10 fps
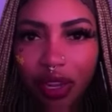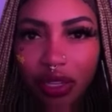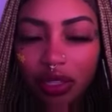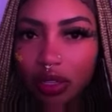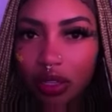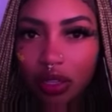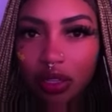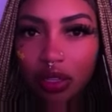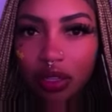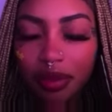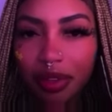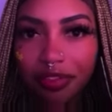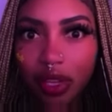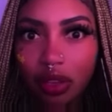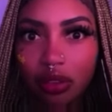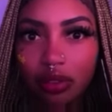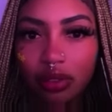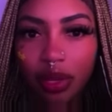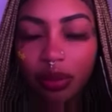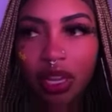the fuck? I'm
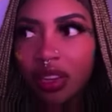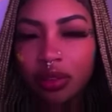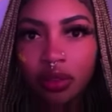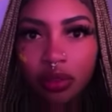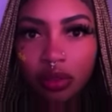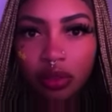confused. Like, what?